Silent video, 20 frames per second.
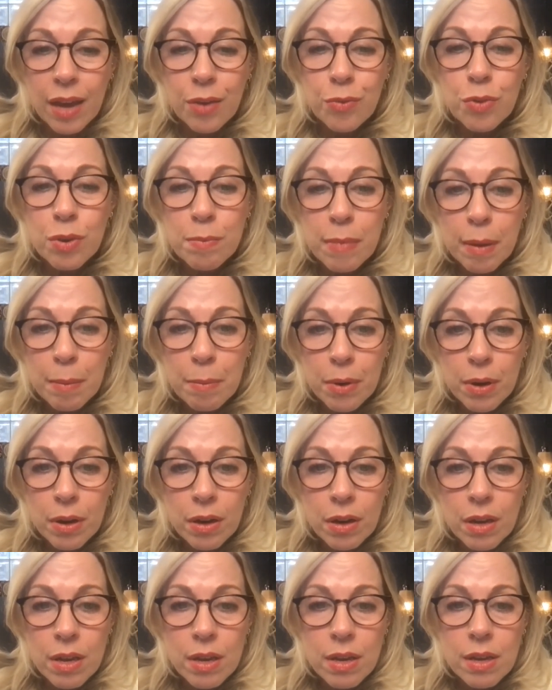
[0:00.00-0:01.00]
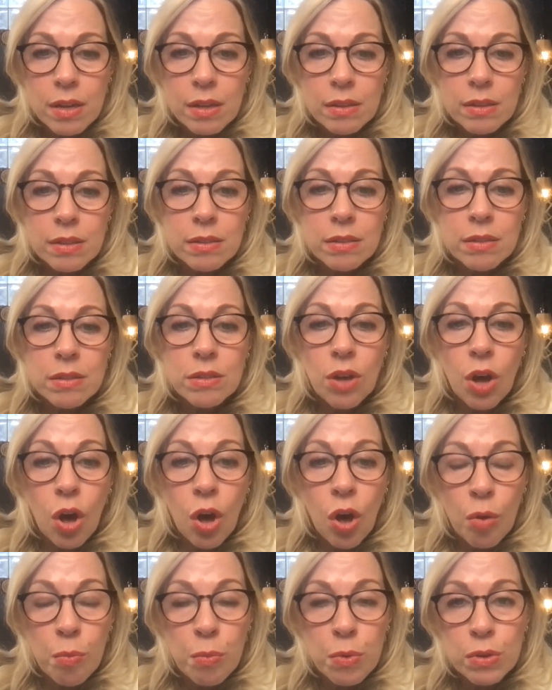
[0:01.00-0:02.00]
And remember, this is
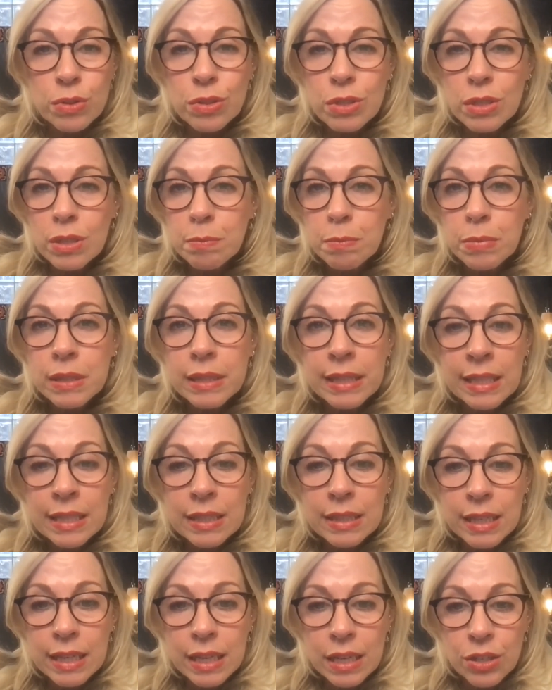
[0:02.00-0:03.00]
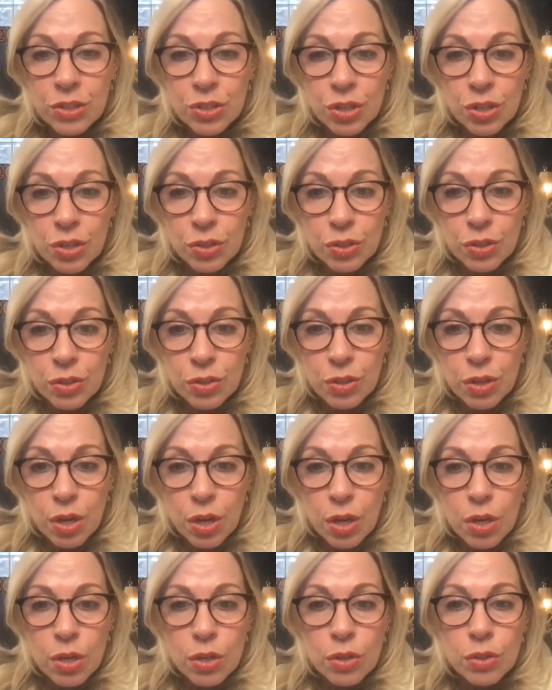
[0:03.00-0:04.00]
almost completely internal.
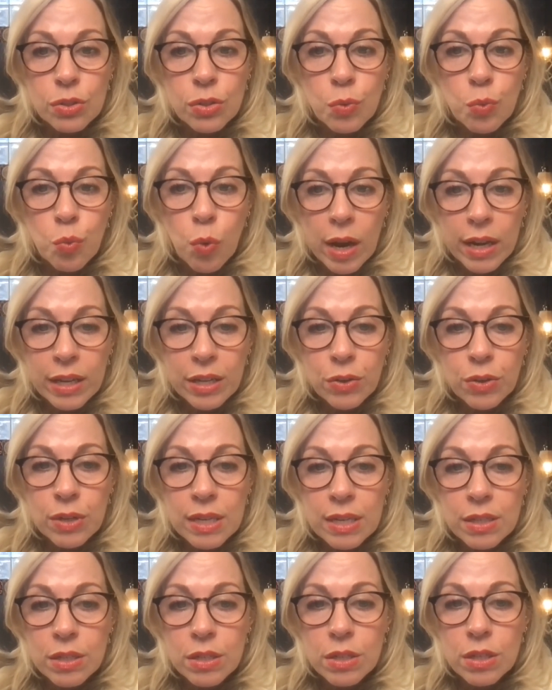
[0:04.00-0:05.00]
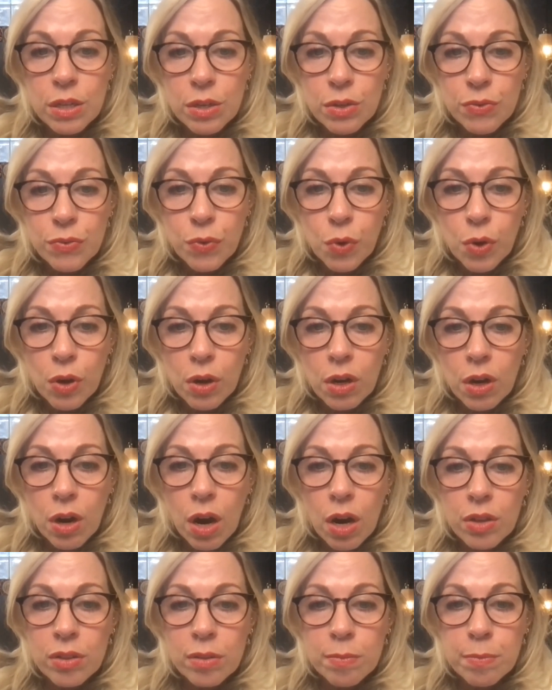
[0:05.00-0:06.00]
So what you need to look for
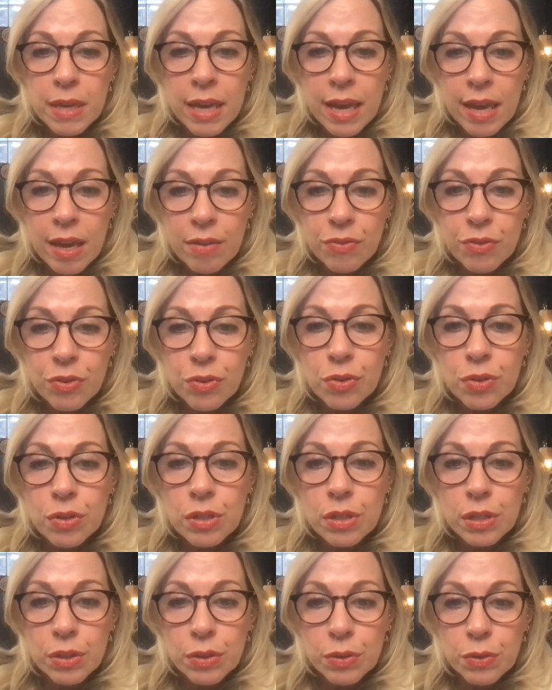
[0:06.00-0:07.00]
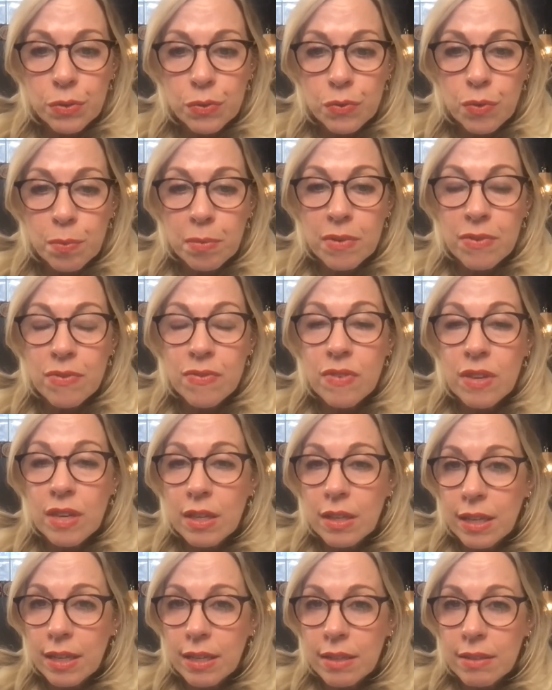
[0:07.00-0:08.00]
are the behavioral clues from the
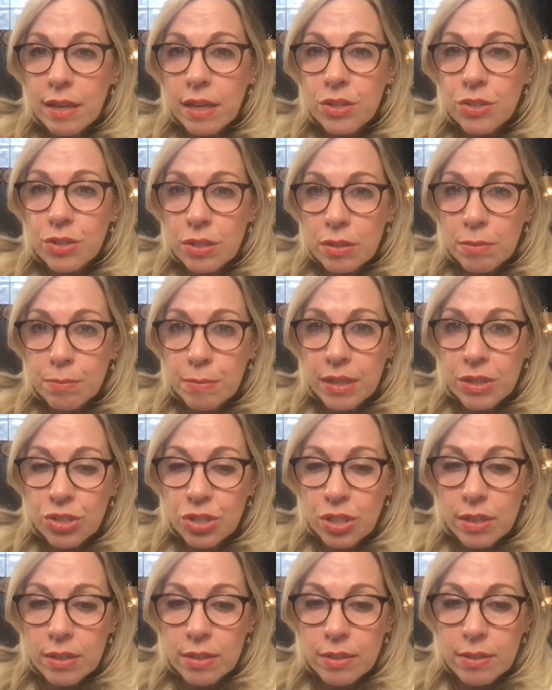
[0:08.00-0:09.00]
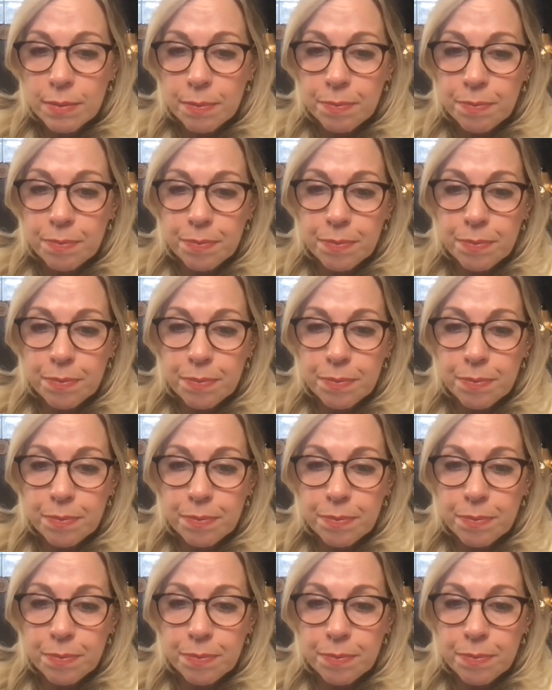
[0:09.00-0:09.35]
feelings I just mentioned.